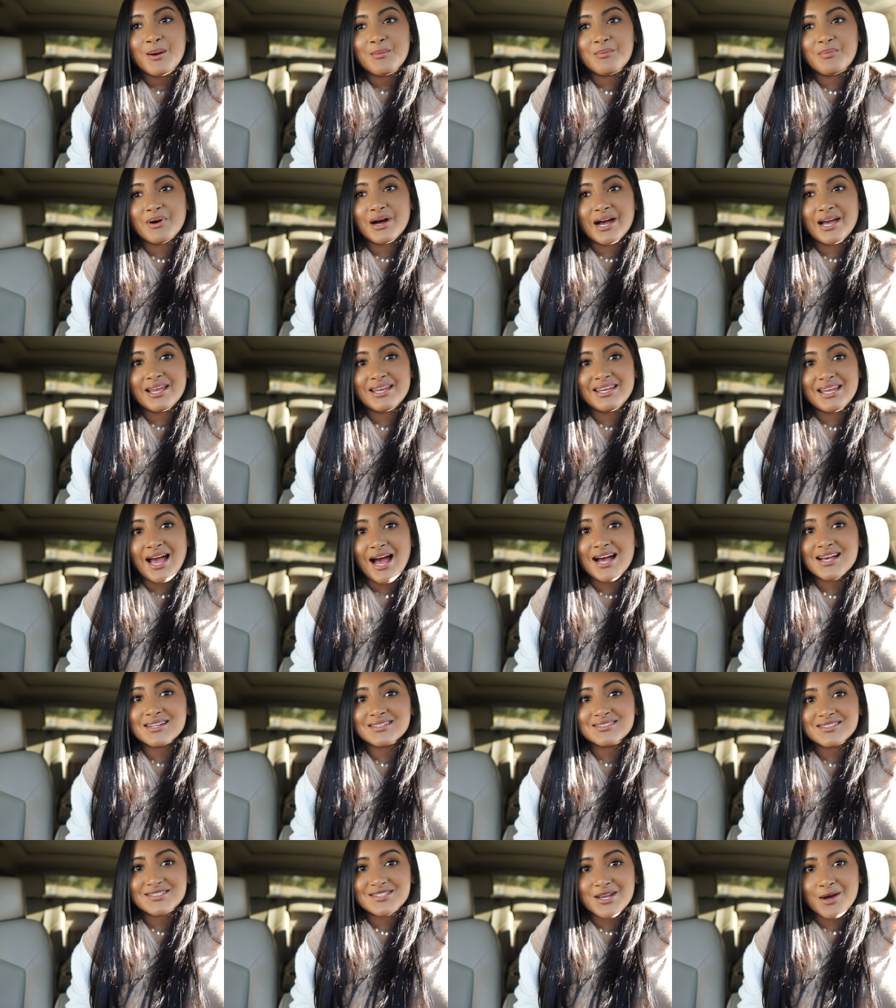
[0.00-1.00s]
But yeah,
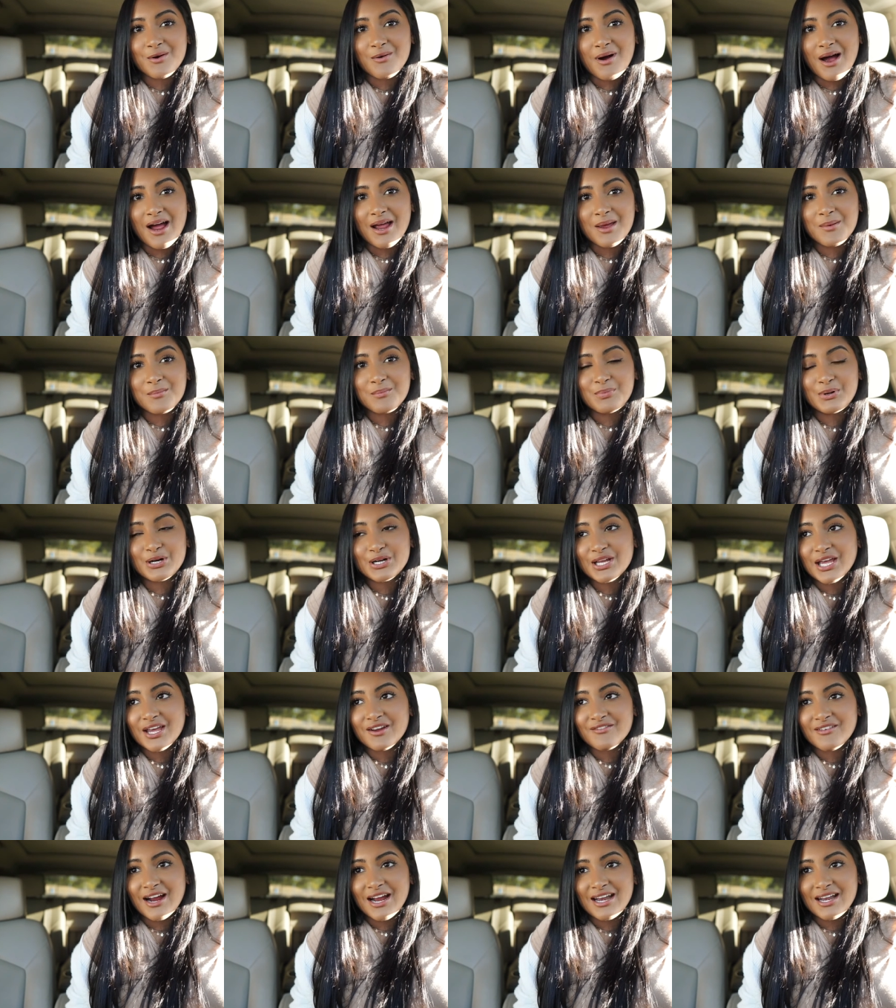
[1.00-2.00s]
so I am
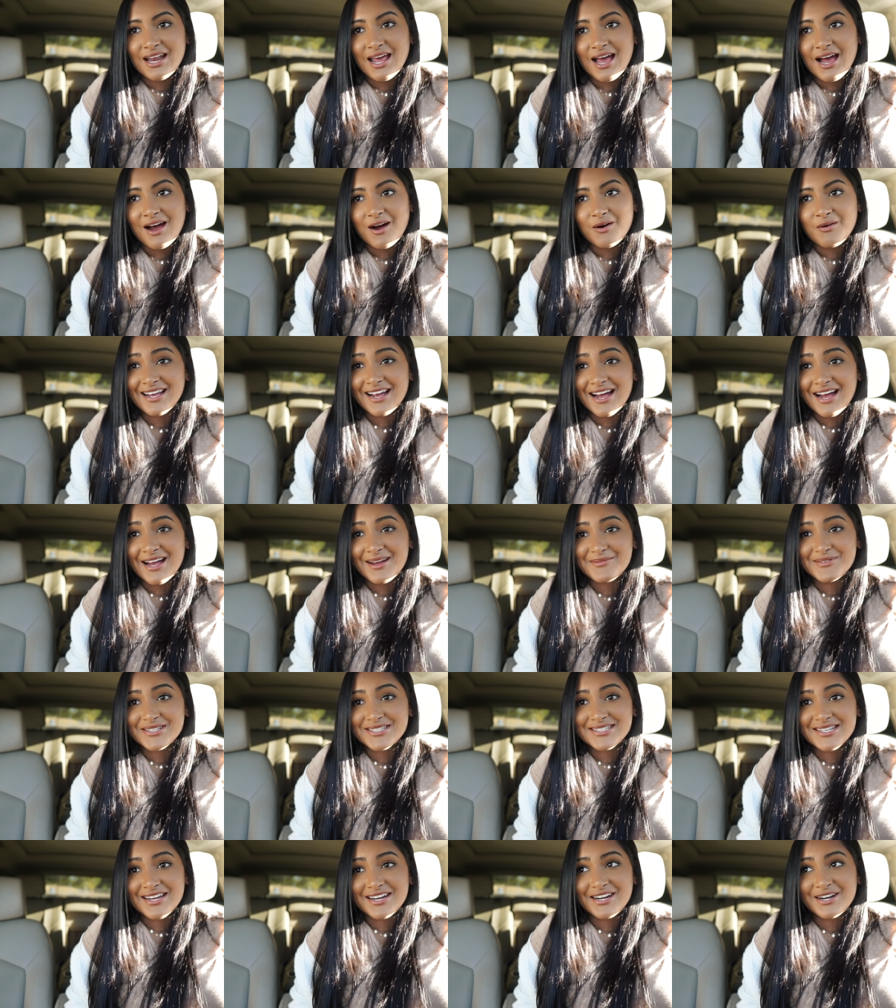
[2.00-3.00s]
booking right now. I'm
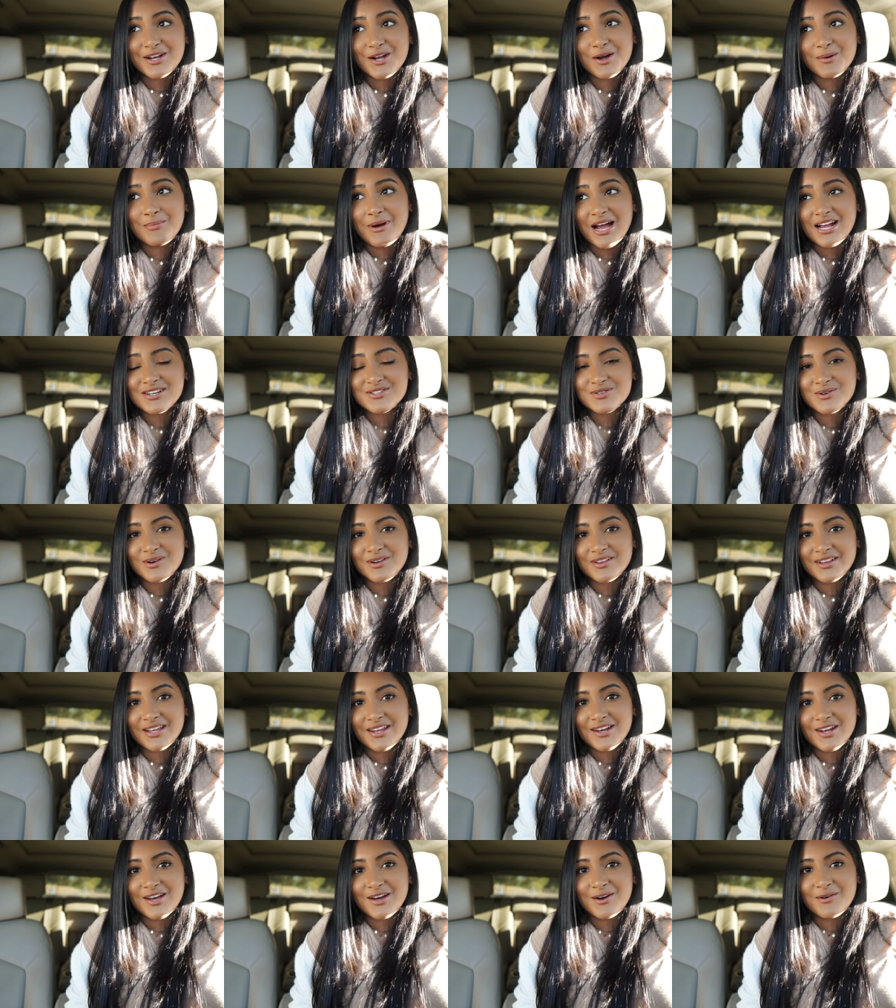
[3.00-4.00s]
excited to go back to
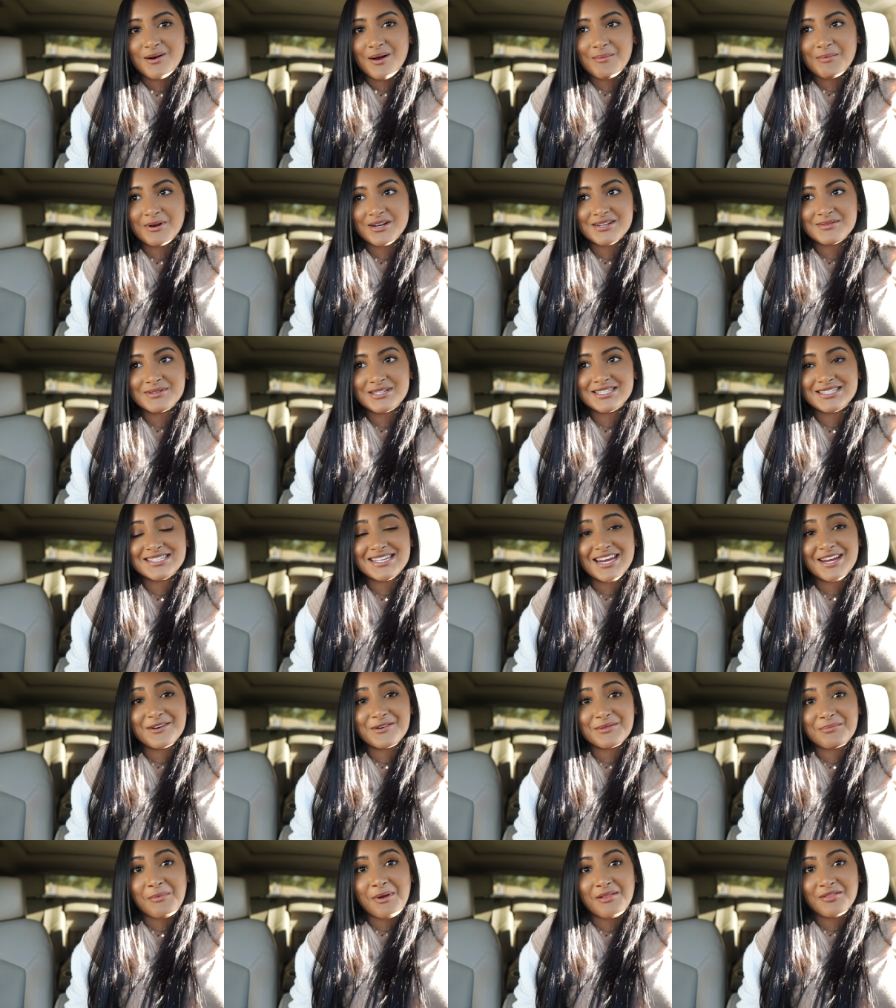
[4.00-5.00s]
Orlando. I'm gonna be staying
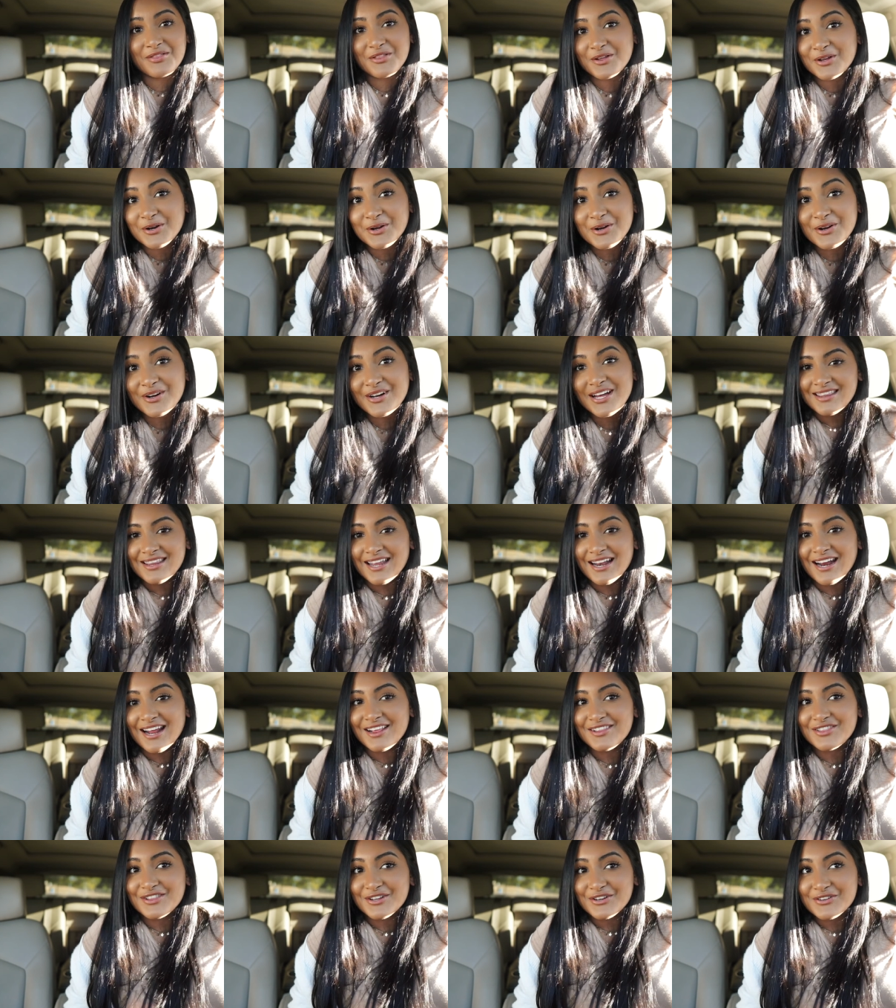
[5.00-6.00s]
with my little that
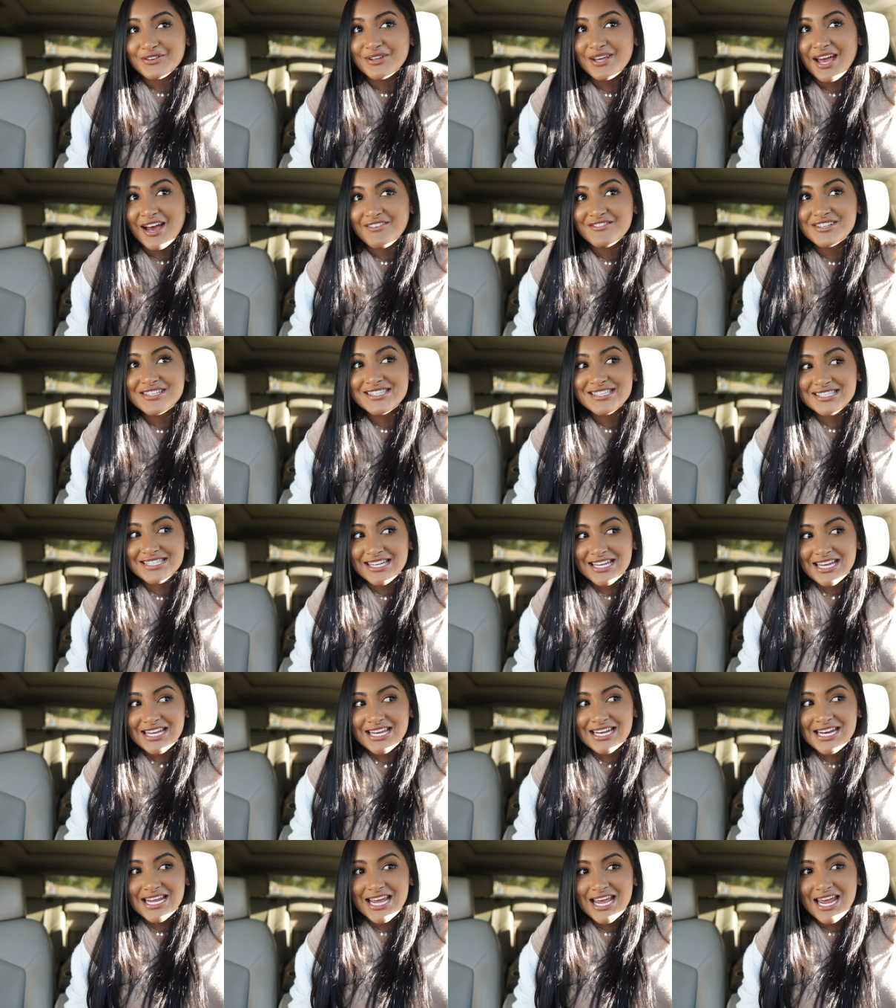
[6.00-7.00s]
I literally haven't
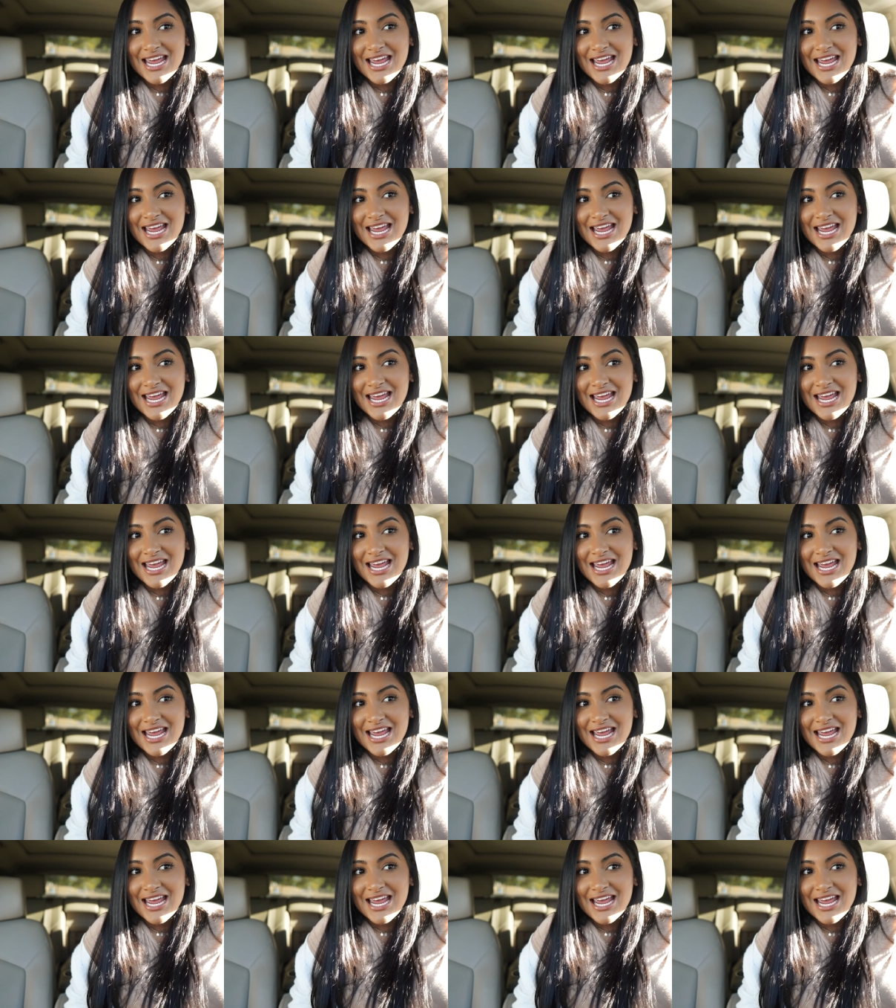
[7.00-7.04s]
seen